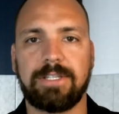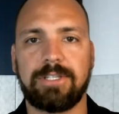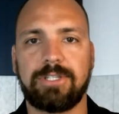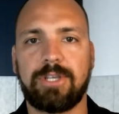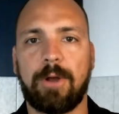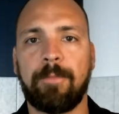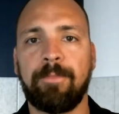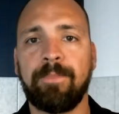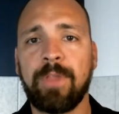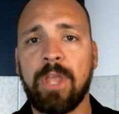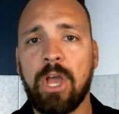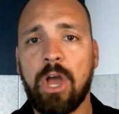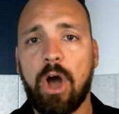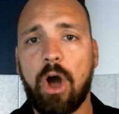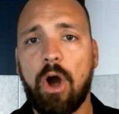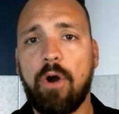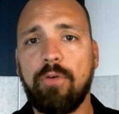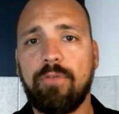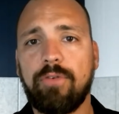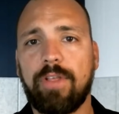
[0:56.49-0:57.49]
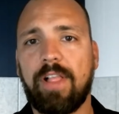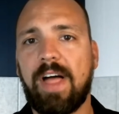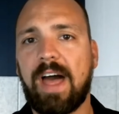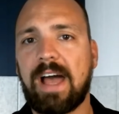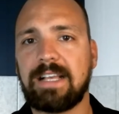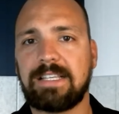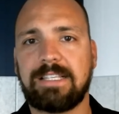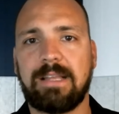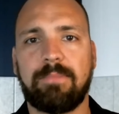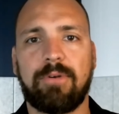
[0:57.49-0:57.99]
So over the
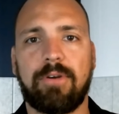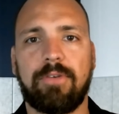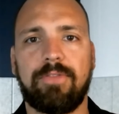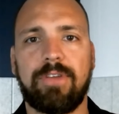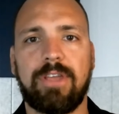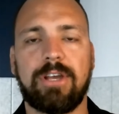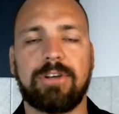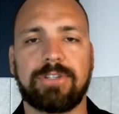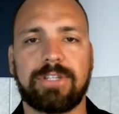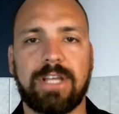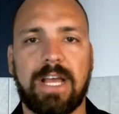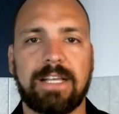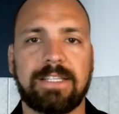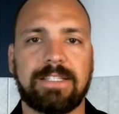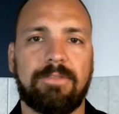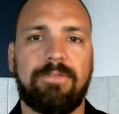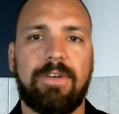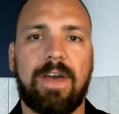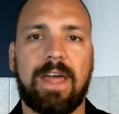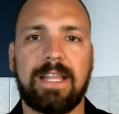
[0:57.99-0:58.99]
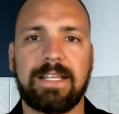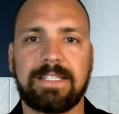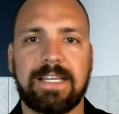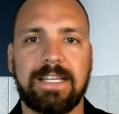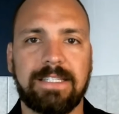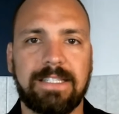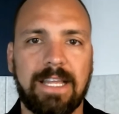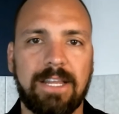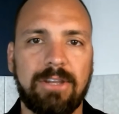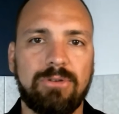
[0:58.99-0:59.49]
last number of years, as the Fed has
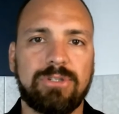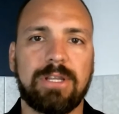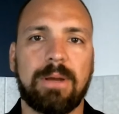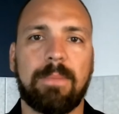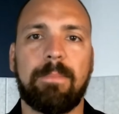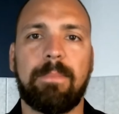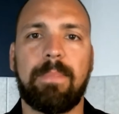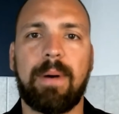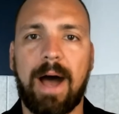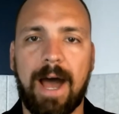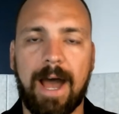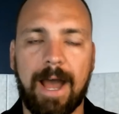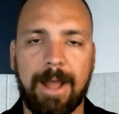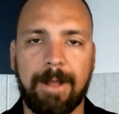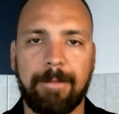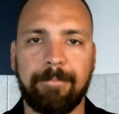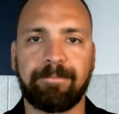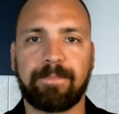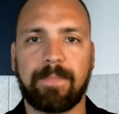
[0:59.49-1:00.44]
continued to buy